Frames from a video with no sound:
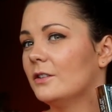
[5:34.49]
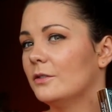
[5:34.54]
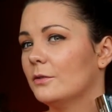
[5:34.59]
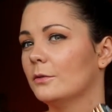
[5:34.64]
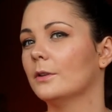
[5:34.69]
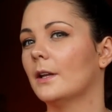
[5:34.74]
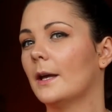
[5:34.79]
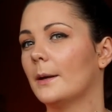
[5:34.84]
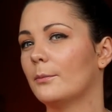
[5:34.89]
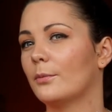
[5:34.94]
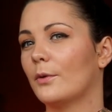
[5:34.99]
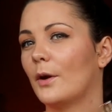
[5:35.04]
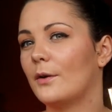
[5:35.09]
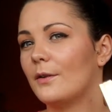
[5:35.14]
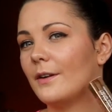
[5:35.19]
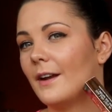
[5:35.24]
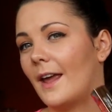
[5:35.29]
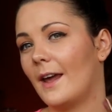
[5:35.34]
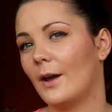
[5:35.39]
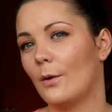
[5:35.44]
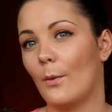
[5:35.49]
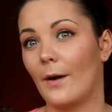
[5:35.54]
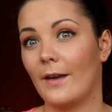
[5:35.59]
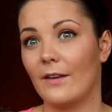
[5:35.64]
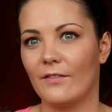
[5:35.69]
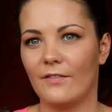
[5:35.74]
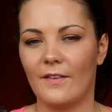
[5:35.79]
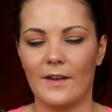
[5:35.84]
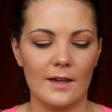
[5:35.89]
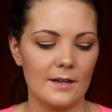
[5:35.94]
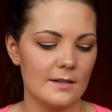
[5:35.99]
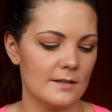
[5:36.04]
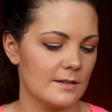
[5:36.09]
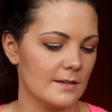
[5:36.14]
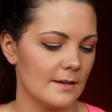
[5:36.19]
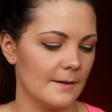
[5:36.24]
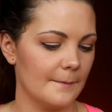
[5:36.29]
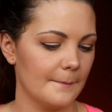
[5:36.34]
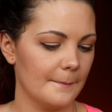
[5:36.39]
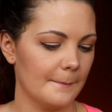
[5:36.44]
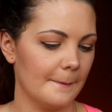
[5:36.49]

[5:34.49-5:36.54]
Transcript: you know, like brown neck, white face.